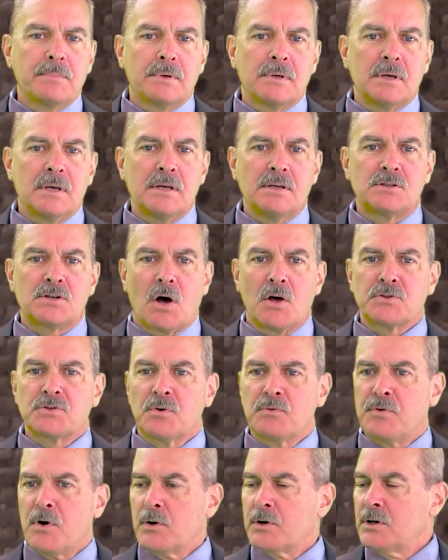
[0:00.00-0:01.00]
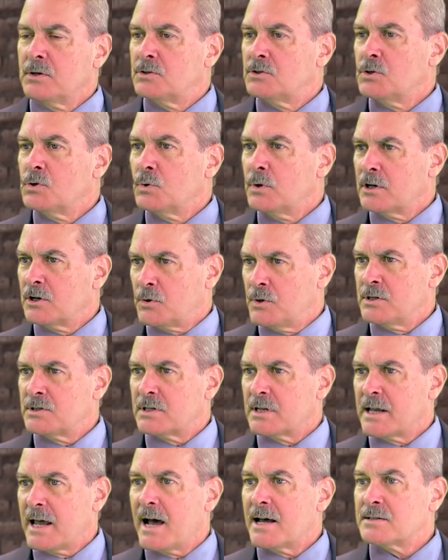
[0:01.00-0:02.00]
He's also voted to increase
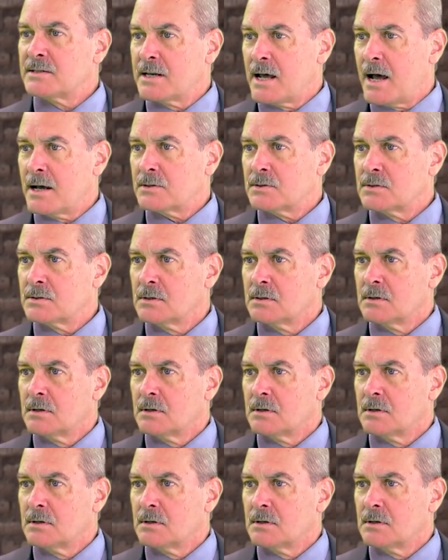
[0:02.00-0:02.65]
the gas tax.